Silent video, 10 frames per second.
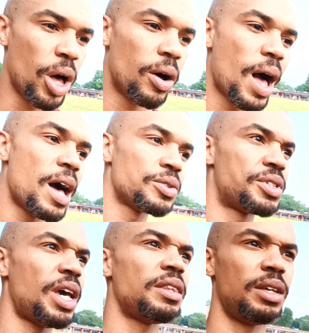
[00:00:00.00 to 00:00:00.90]
Well, I'll
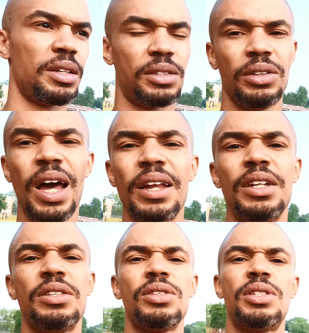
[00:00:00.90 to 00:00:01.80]
say this. They're not
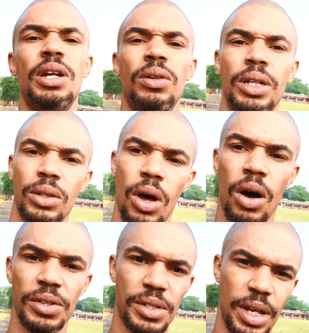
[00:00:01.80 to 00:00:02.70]
necessarily
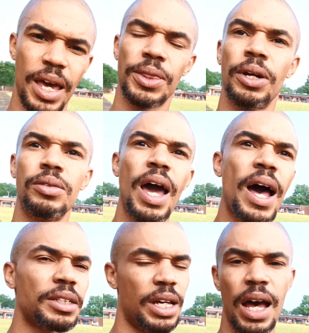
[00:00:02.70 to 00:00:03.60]
laws, and they're
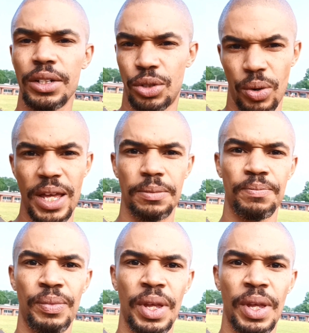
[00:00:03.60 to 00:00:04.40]
not concrete.